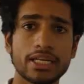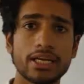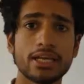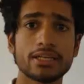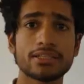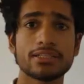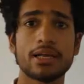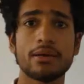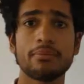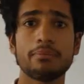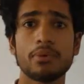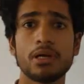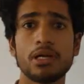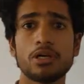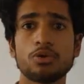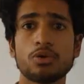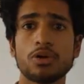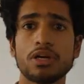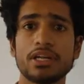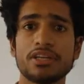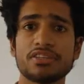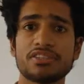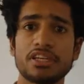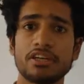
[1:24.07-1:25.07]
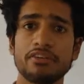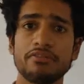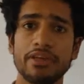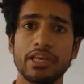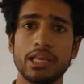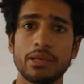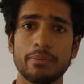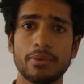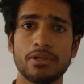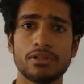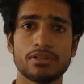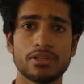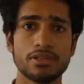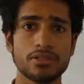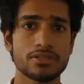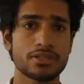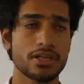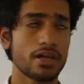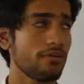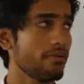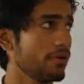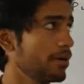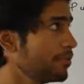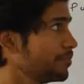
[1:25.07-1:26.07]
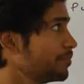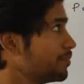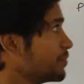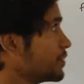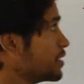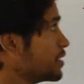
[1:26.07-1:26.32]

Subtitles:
Take an example to understand variables in Java.